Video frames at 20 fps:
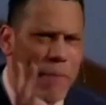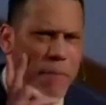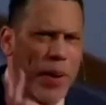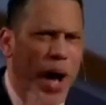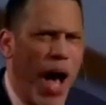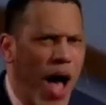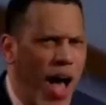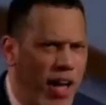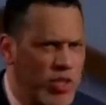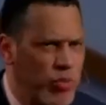
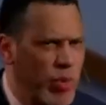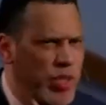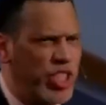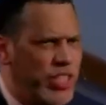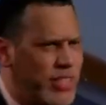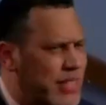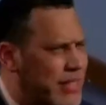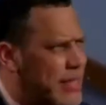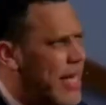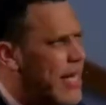pause when
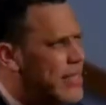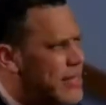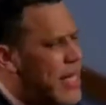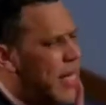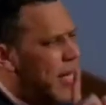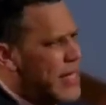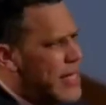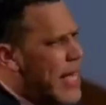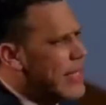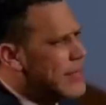Jesus says,
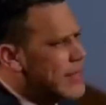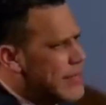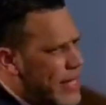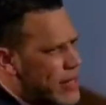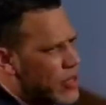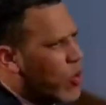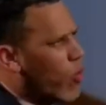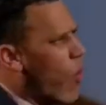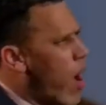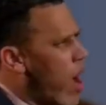yeah,
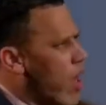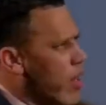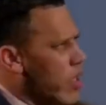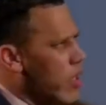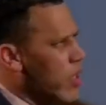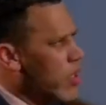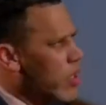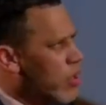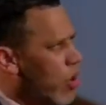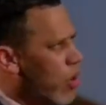take the water